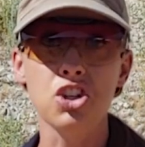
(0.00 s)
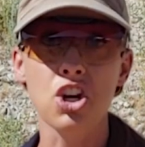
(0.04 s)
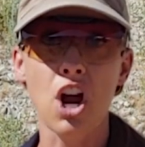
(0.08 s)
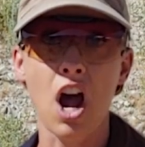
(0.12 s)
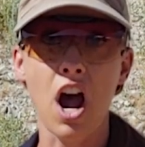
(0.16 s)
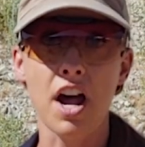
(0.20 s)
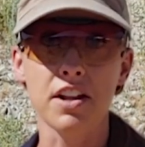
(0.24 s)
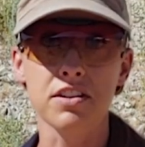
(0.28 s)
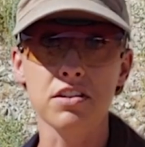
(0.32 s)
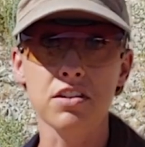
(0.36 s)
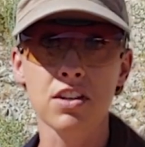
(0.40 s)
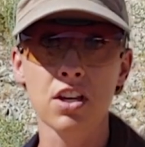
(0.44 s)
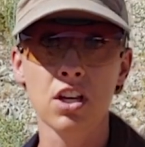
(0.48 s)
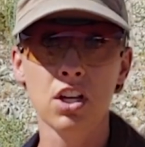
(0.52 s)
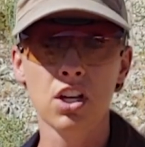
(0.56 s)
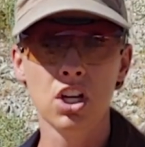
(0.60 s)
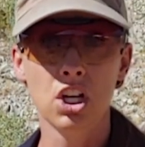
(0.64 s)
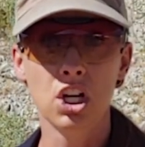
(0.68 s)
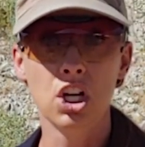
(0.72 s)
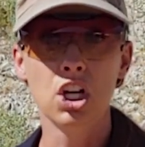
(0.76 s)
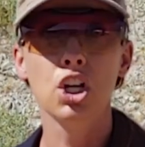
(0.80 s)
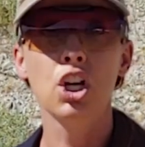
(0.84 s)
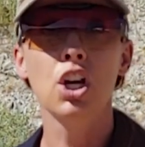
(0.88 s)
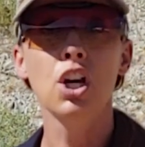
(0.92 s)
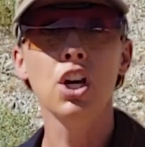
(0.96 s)
shots?
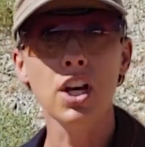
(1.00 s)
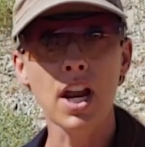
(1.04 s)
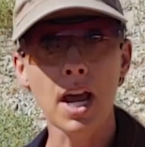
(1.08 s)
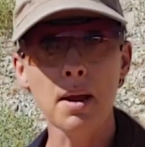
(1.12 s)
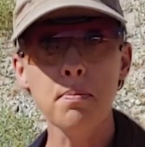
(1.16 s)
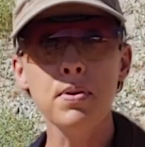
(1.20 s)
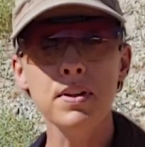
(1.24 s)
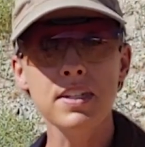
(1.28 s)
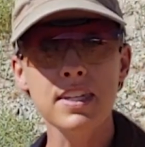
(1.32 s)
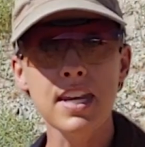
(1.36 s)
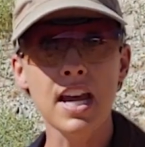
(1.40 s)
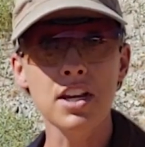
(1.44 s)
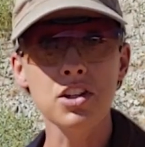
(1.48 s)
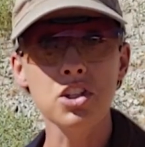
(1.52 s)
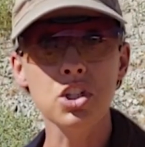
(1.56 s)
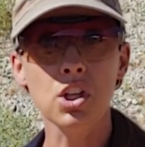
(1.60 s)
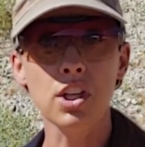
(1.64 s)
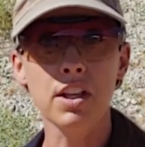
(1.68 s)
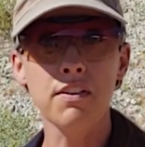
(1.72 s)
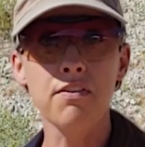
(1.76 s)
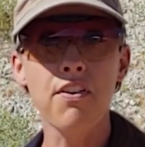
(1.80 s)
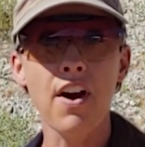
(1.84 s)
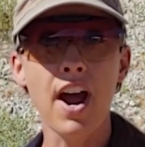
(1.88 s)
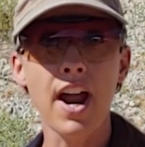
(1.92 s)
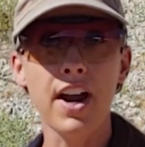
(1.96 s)
Could I
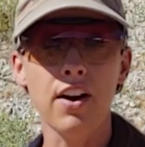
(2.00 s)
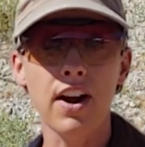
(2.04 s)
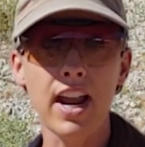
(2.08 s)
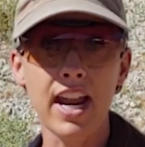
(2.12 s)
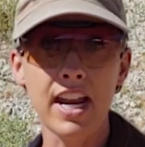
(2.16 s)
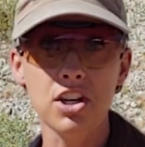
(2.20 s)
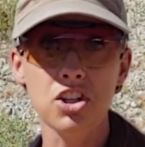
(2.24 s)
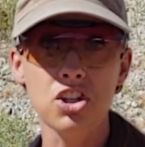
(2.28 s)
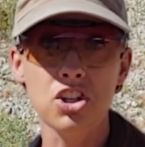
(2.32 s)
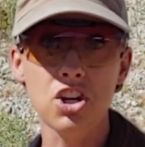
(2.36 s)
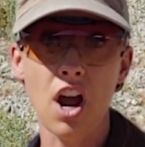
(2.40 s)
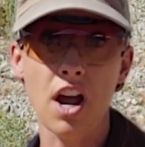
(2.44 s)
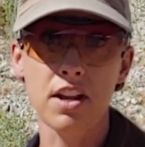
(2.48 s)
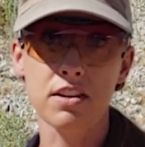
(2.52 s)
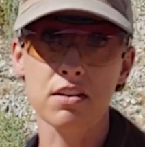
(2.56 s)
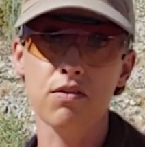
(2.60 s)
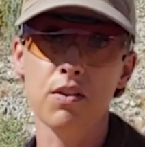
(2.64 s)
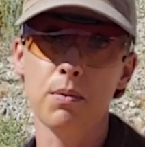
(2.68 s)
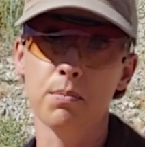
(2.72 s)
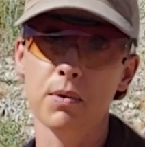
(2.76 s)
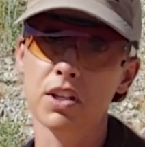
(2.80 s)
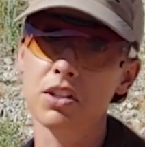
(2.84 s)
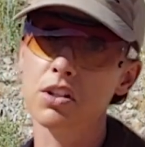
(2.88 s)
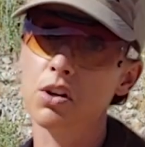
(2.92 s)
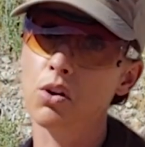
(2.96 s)
potentially fire 8 shots
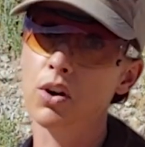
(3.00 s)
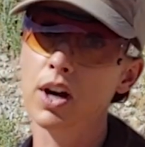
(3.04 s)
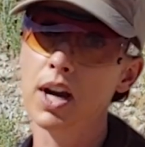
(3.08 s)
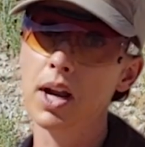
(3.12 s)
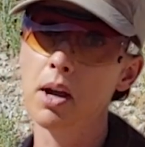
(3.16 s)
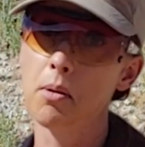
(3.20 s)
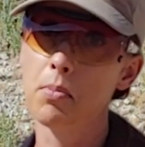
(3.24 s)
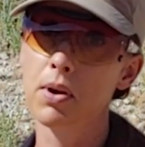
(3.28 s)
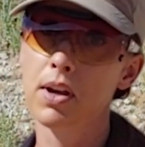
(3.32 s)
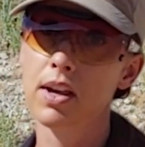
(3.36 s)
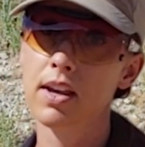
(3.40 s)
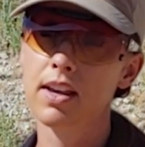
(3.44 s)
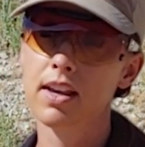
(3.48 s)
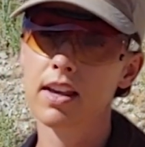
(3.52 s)
from this grip?